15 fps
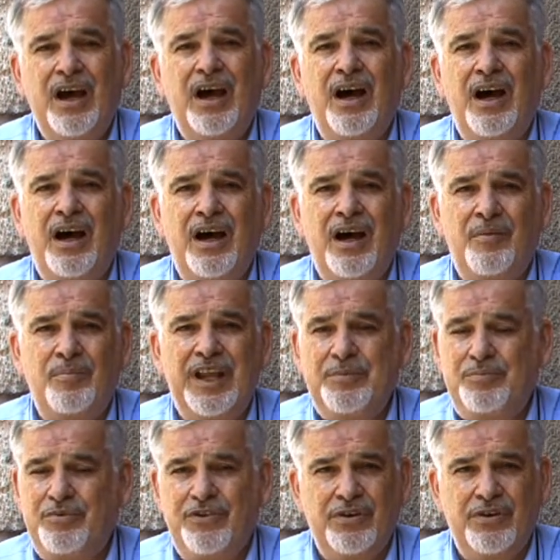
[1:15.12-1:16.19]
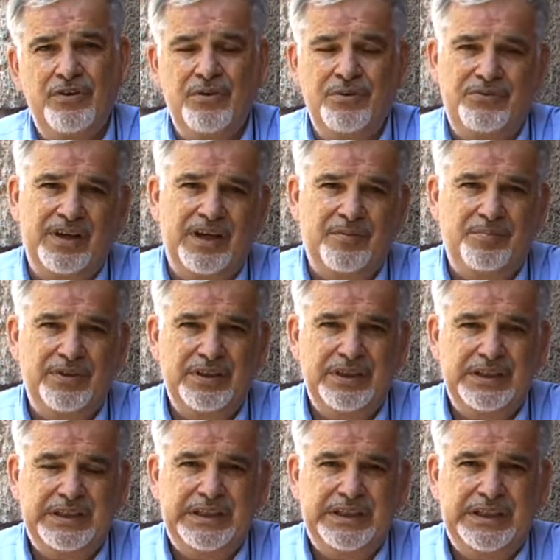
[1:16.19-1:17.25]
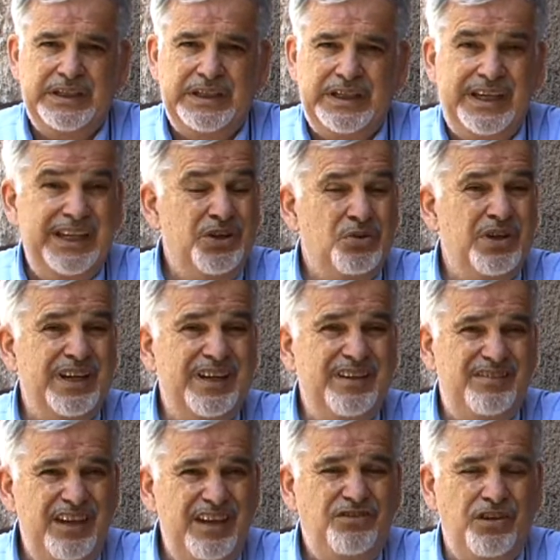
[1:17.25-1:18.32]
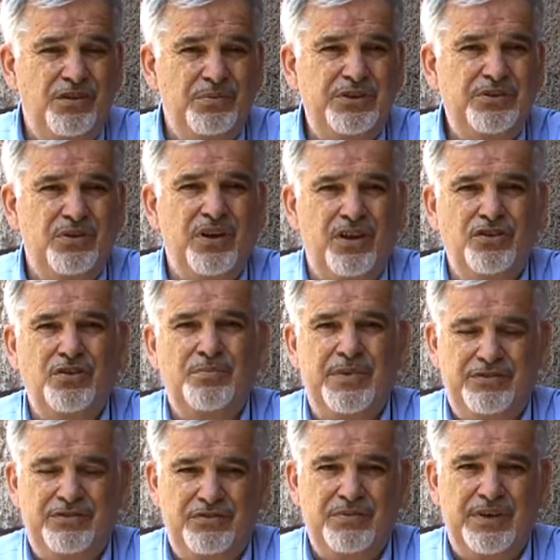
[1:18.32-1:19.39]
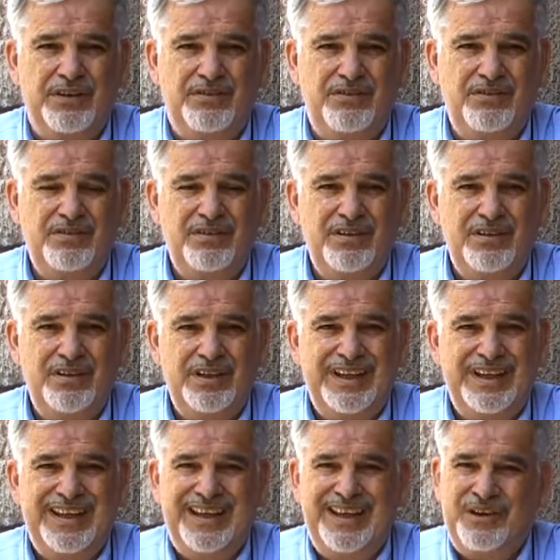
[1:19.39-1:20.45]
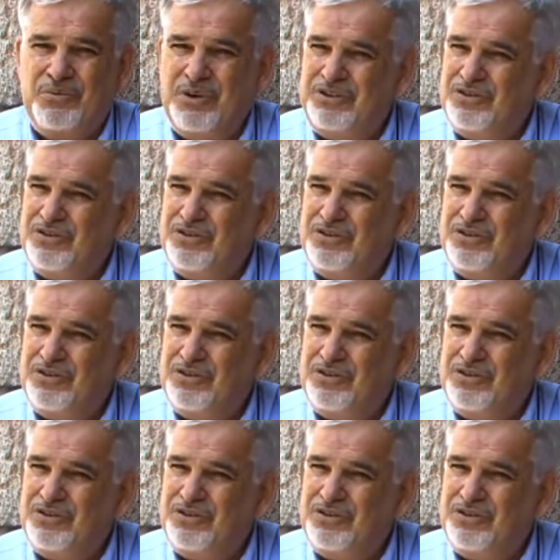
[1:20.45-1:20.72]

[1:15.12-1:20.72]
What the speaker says: our blood pressure goes up. In organization, we talk a lot about stress. We